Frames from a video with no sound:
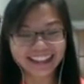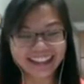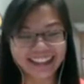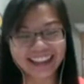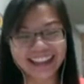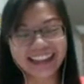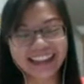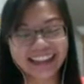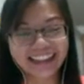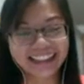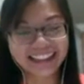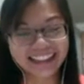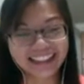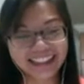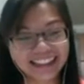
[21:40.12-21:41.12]

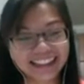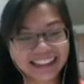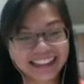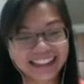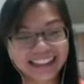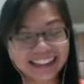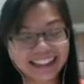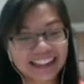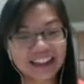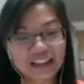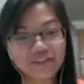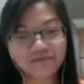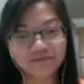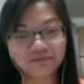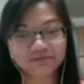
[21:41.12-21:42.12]

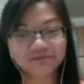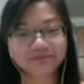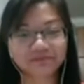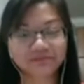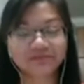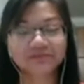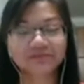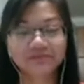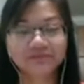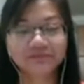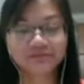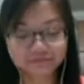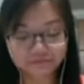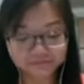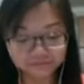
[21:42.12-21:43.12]

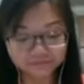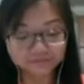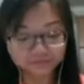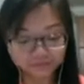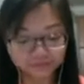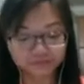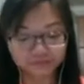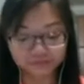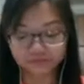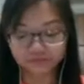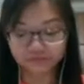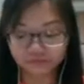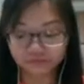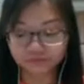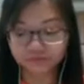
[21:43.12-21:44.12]

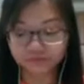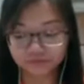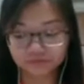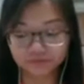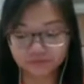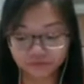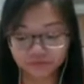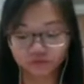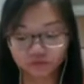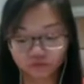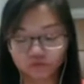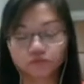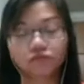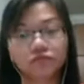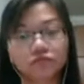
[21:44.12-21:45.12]

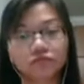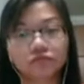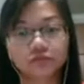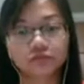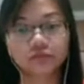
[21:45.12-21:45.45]
The person shown says nothing.